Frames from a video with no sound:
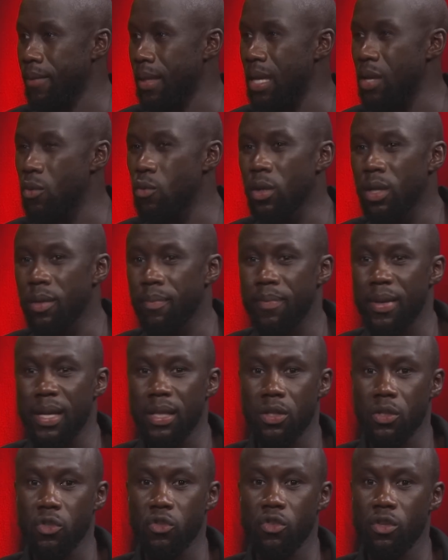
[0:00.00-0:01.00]
You wouldn't pay
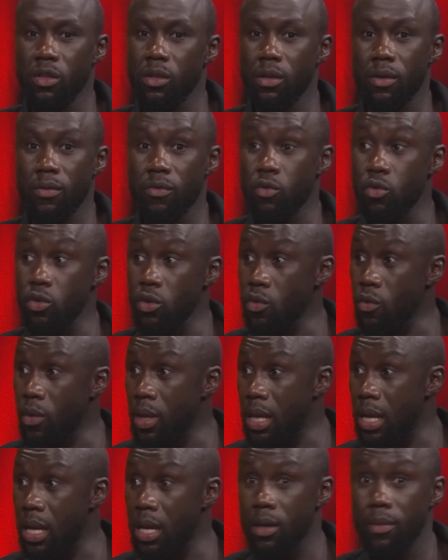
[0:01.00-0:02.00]
attention of who you
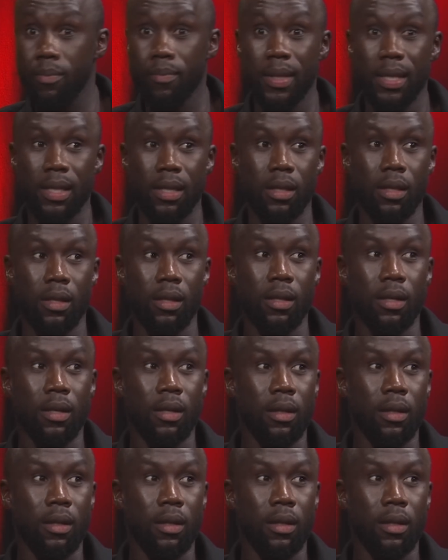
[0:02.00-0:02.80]
are, how many